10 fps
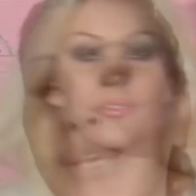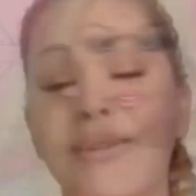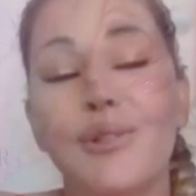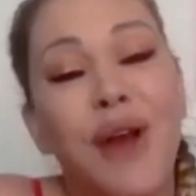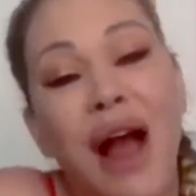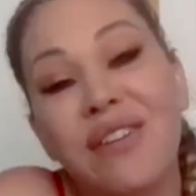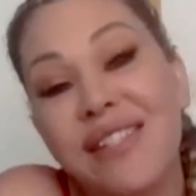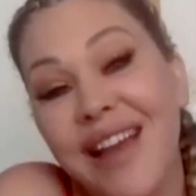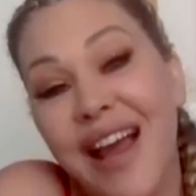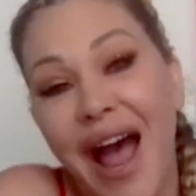You know,
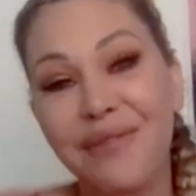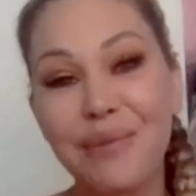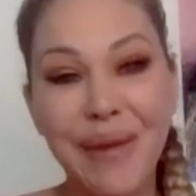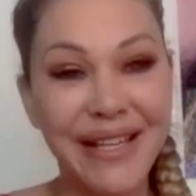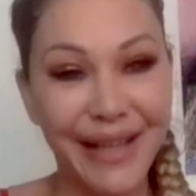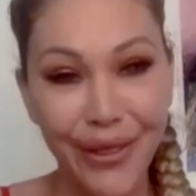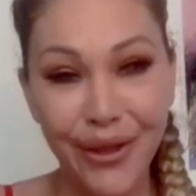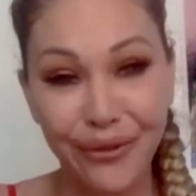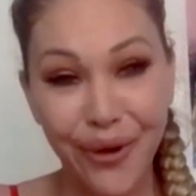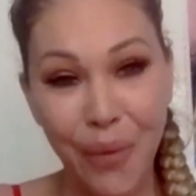Travis and I haven't been
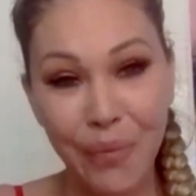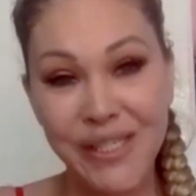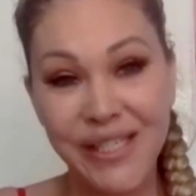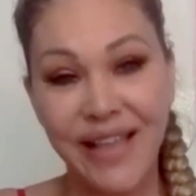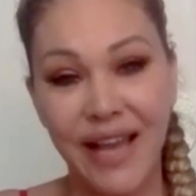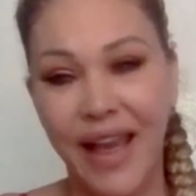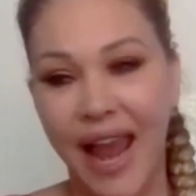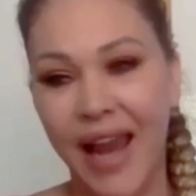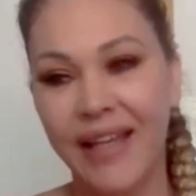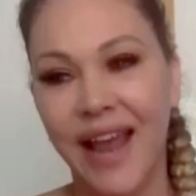together for almost a
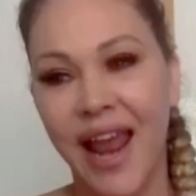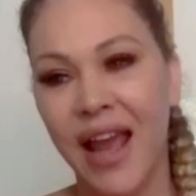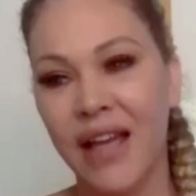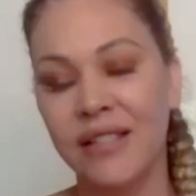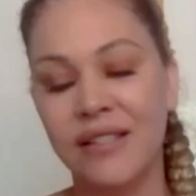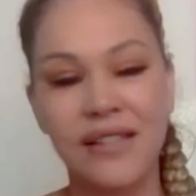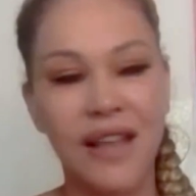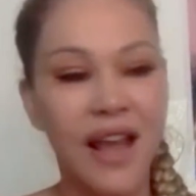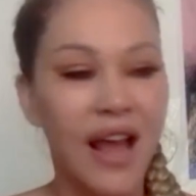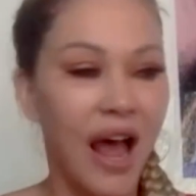decade, and
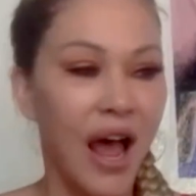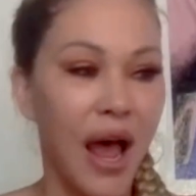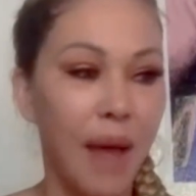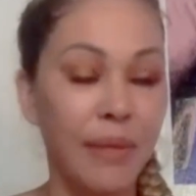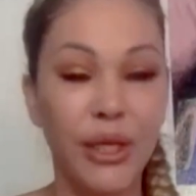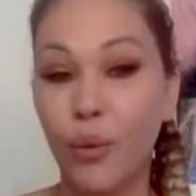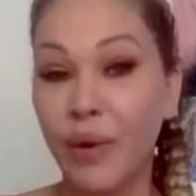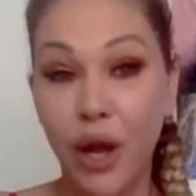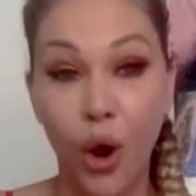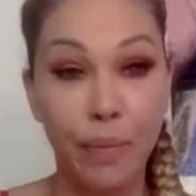you know,
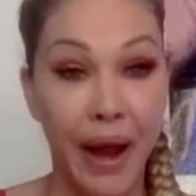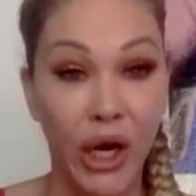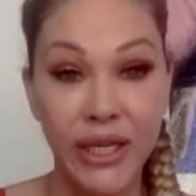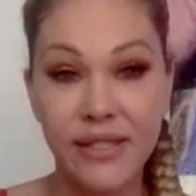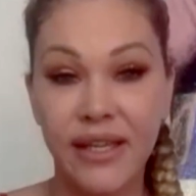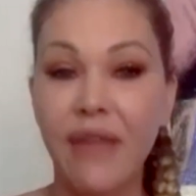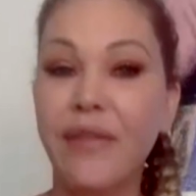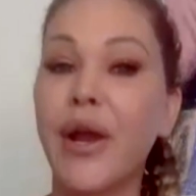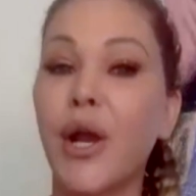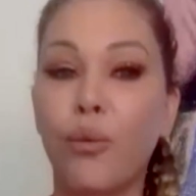we co-parent
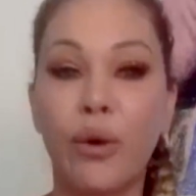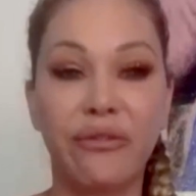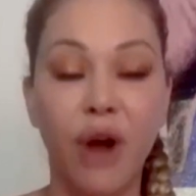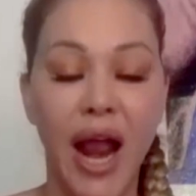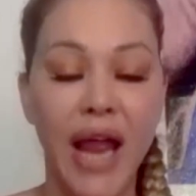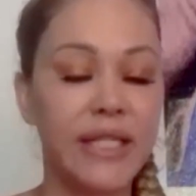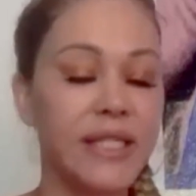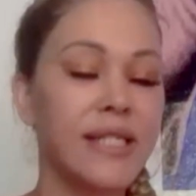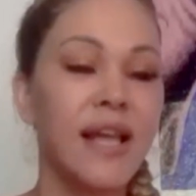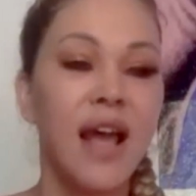together, we're
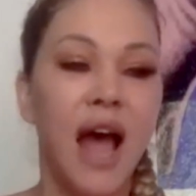friends.